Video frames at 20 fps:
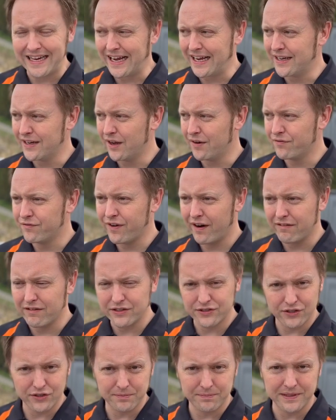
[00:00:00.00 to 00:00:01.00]
and, and
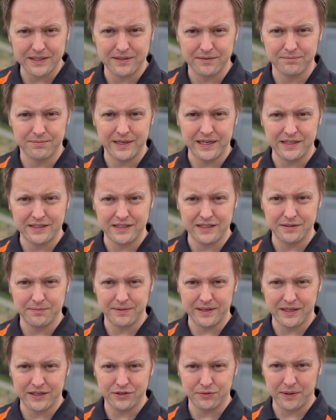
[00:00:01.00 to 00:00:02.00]
various other bits and pieces,
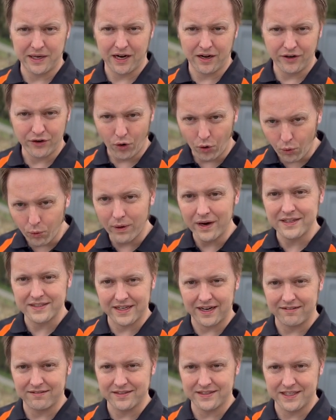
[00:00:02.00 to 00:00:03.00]
because we can't always
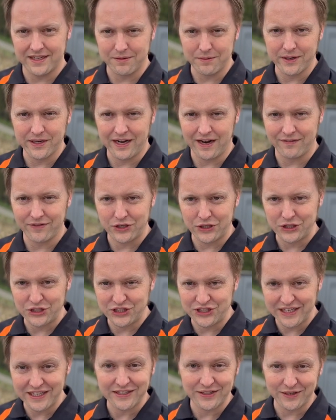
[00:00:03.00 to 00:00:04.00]
guarantee we're going to have a good
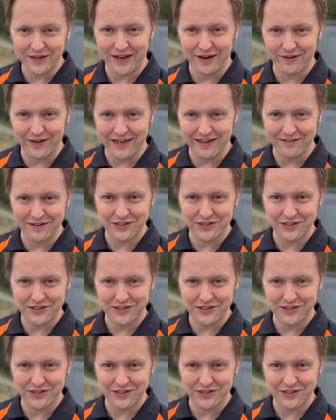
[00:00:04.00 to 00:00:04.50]
signal out here.